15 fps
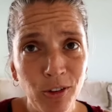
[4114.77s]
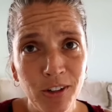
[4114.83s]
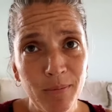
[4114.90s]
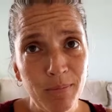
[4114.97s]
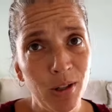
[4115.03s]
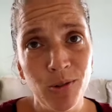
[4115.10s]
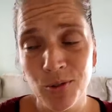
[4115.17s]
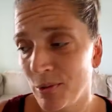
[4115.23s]
I
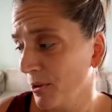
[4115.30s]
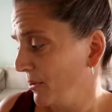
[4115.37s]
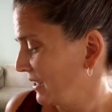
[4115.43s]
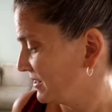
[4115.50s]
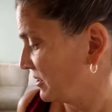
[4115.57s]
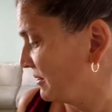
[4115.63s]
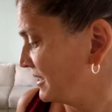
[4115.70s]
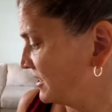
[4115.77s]
folded up clothes
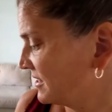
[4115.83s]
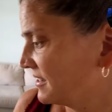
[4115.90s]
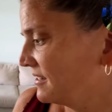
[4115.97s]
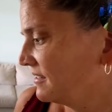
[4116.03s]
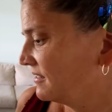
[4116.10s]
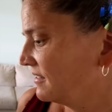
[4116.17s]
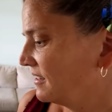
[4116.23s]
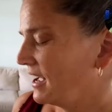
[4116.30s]
real quick. So I
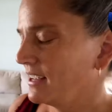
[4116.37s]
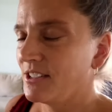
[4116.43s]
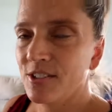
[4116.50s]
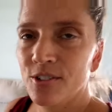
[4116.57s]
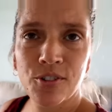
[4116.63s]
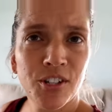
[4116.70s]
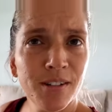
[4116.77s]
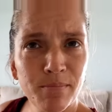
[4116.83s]
just,
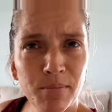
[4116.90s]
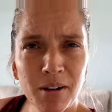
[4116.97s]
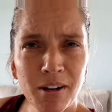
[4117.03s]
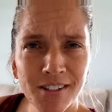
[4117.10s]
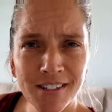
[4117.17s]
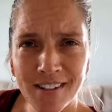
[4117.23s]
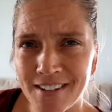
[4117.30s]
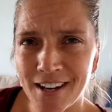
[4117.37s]
I just told
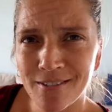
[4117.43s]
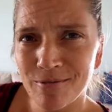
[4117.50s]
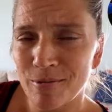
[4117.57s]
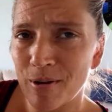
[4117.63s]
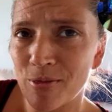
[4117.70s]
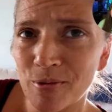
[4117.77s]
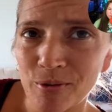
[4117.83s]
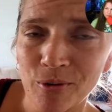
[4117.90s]
Jensen, bring all your stuff
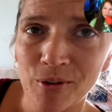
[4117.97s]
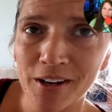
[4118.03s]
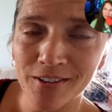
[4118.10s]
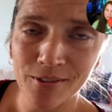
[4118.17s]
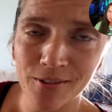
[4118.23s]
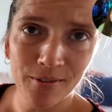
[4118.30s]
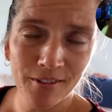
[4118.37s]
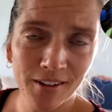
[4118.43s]
down. We went through real
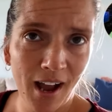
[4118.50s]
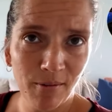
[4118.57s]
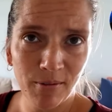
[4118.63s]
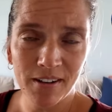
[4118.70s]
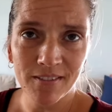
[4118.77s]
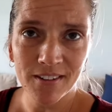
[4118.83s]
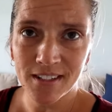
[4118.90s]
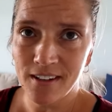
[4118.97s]
quick,
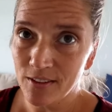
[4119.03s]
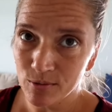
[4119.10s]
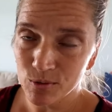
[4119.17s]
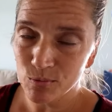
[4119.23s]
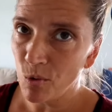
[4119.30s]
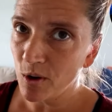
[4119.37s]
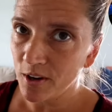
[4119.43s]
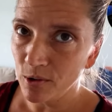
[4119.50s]
got rid of the
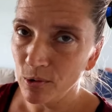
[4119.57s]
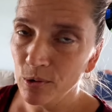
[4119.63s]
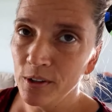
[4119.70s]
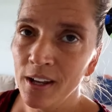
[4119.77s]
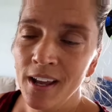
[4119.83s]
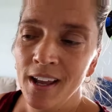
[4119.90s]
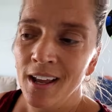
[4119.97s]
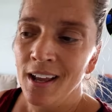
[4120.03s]
stuff that was worn and
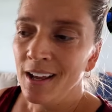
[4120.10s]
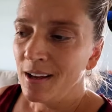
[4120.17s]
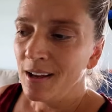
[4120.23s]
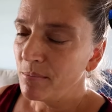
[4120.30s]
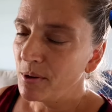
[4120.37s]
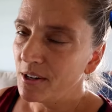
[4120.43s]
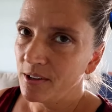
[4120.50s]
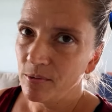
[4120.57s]
old,
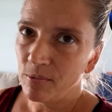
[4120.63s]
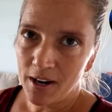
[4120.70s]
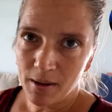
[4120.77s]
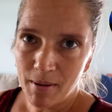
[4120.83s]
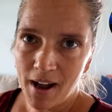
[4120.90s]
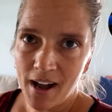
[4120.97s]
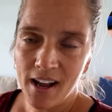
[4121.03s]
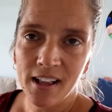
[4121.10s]
put it
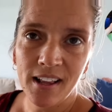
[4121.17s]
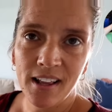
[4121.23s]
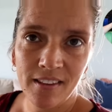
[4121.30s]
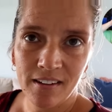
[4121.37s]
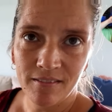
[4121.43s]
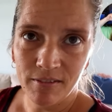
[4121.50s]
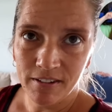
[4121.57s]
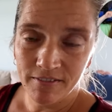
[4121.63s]
in reg
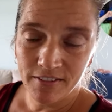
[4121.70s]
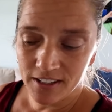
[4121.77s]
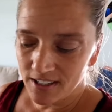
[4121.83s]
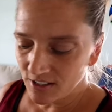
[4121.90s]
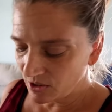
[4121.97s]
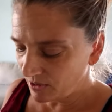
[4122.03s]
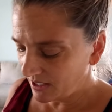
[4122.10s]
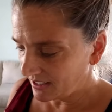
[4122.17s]
pile, and then
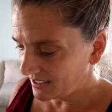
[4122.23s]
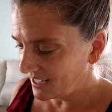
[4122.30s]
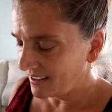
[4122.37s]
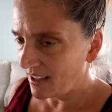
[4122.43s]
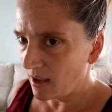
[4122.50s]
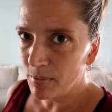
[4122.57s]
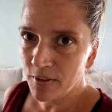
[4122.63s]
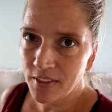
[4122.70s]
refill his so he
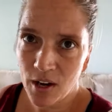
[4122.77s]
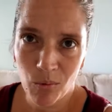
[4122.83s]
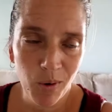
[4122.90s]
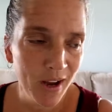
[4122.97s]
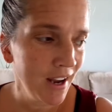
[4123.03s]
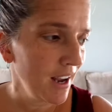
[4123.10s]
can take that and put that